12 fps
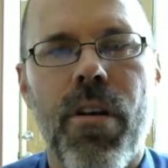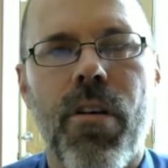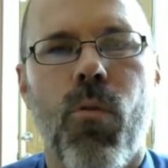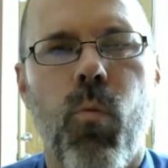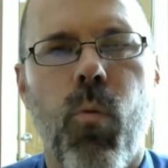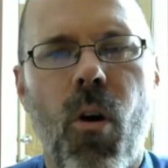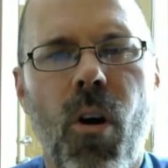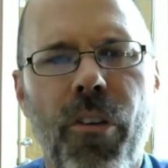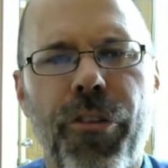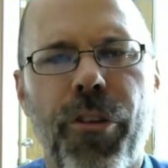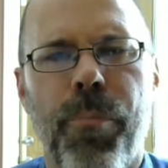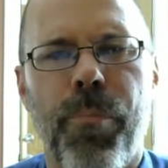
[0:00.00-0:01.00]

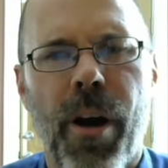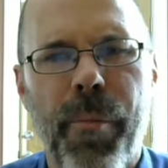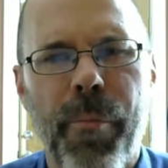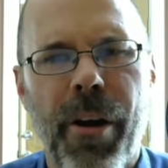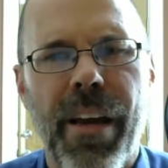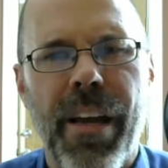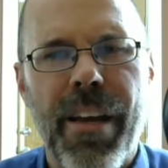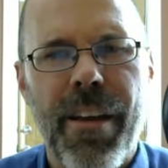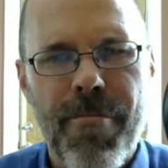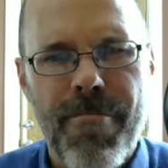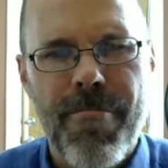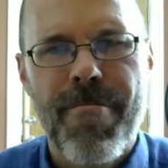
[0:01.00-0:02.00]
walls are the primary
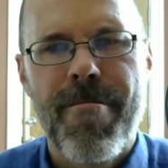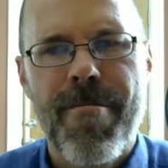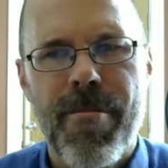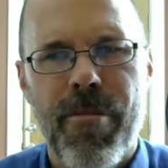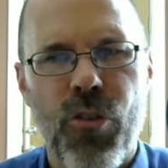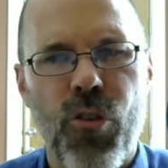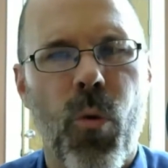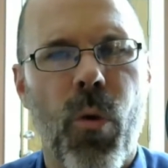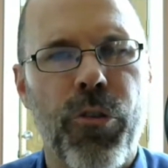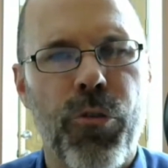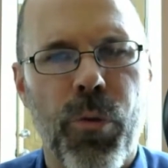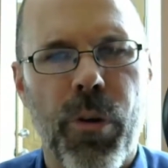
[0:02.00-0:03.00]

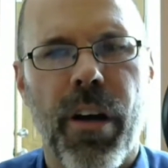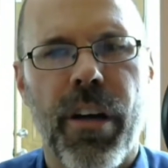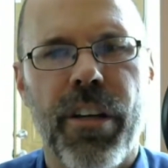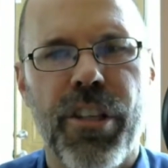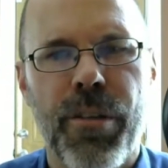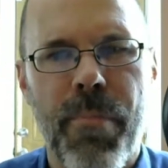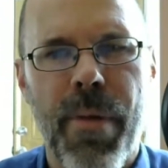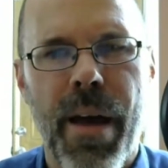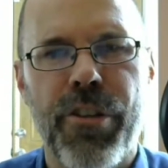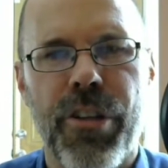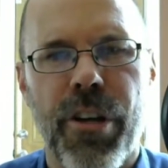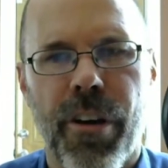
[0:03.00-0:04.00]
noise reduction
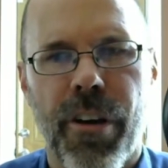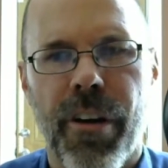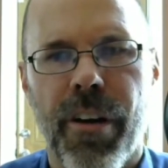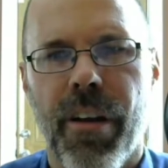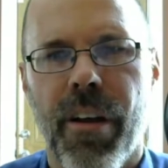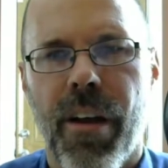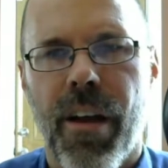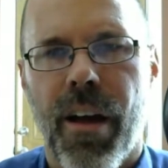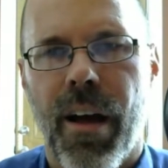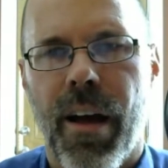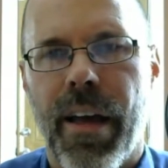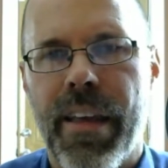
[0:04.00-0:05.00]
measure.
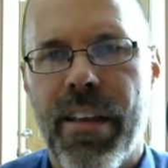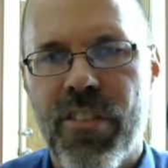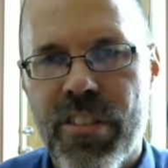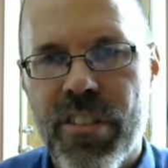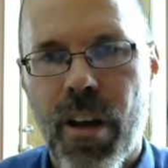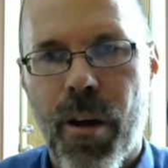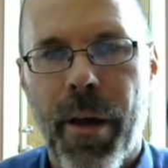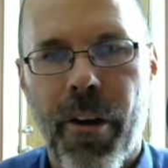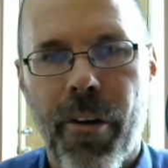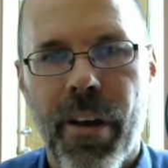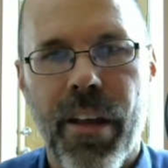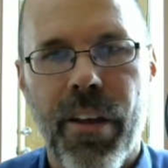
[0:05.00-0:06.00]
In some
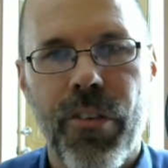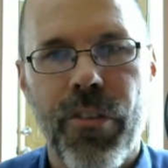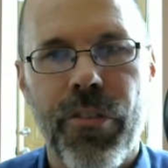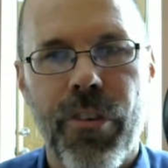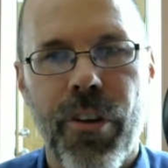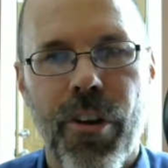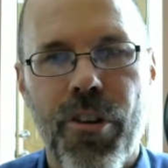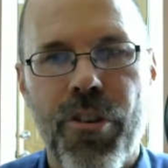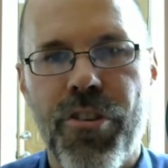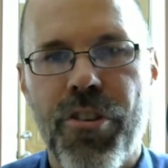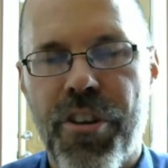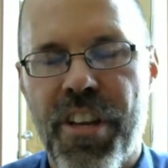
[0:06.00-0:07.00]
areas,
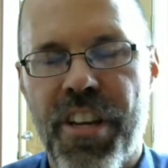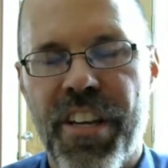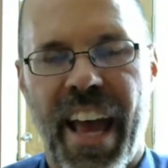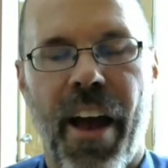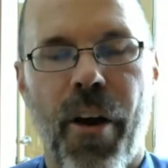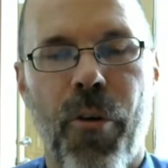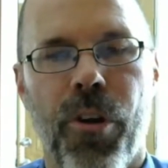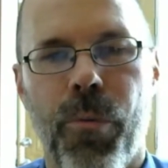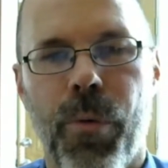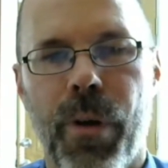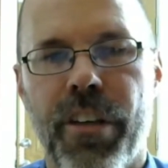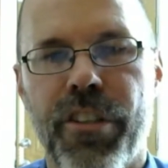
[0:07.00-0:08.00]
you can count a
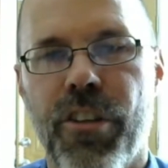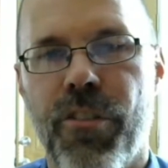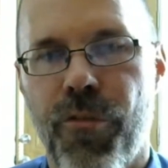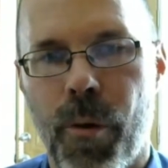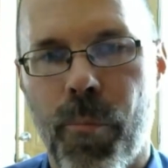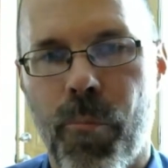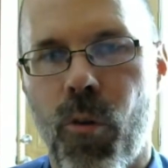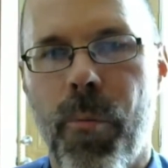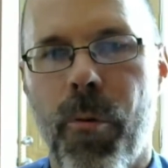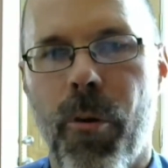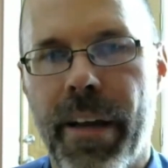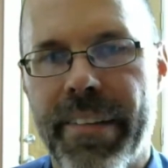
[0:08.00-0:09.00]
reduction from
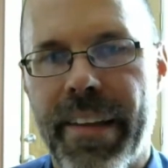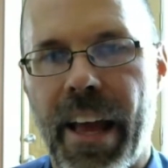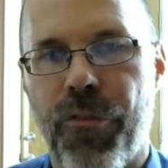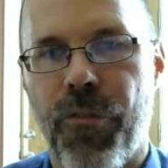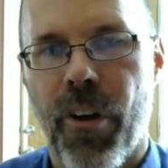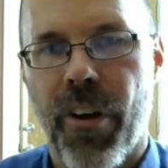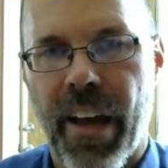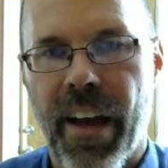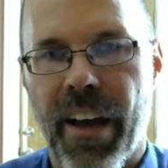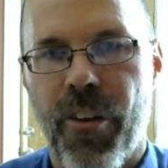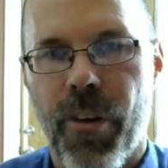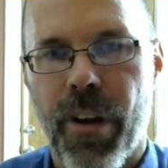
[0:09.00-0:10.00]
rubberized asphalt
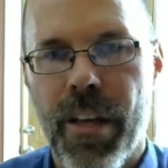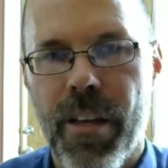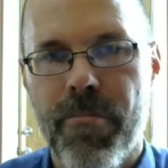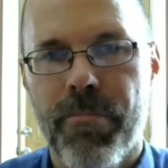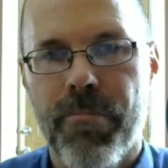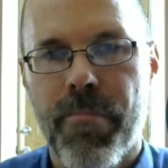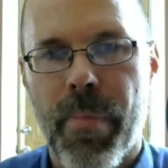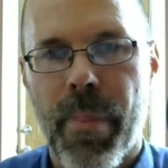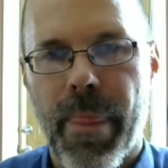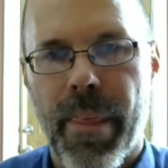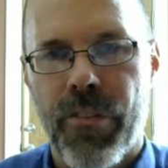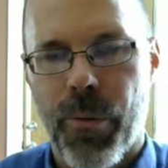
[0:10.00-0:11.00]
concrete.
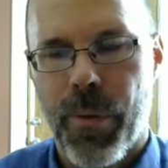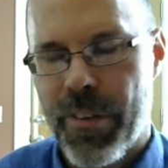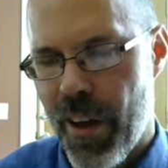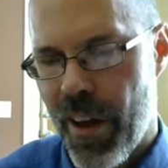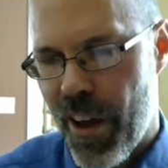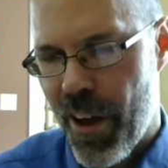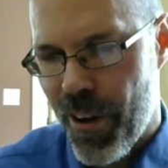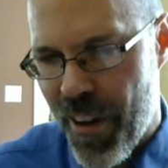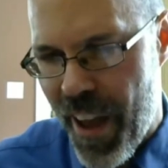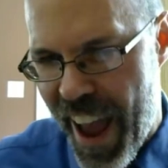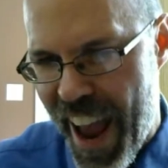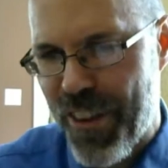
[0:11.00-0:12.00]
So it's
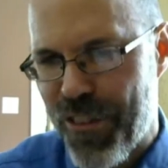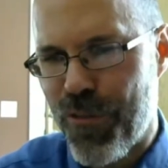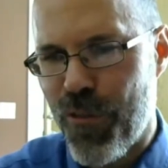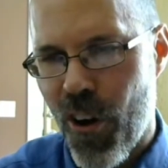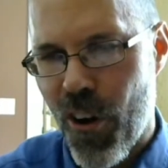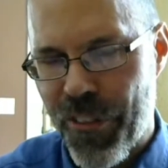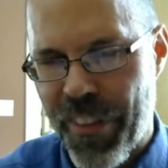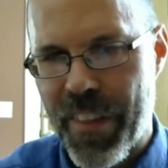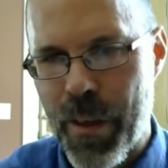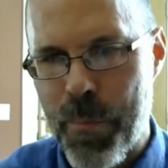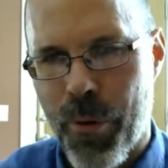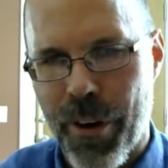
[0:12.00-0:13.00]
asphalt that
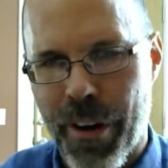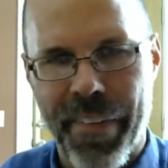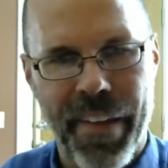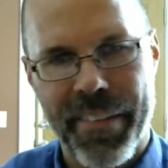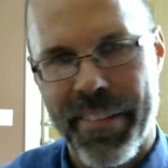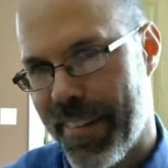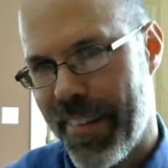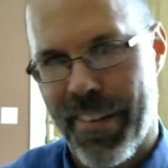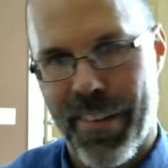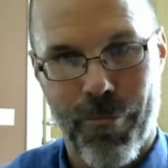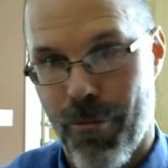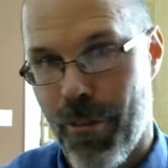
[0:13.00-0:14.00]
they put on that's
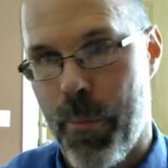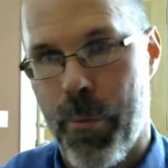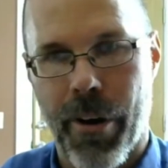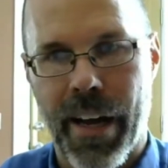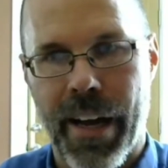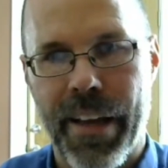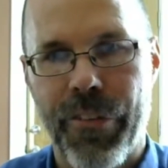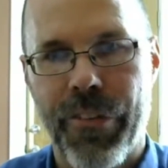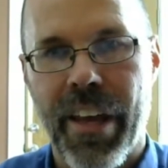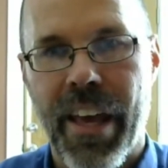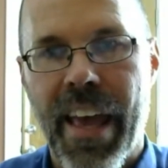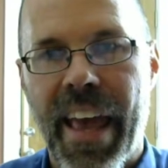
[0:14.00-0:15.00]

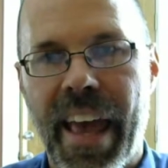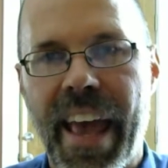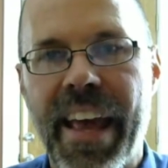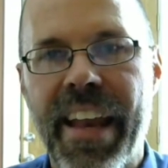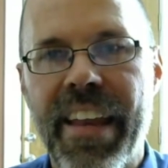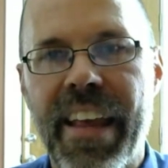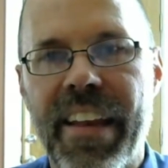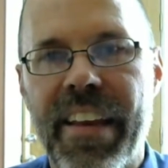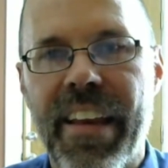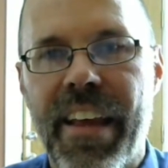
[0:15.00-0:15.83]
rubberized, and it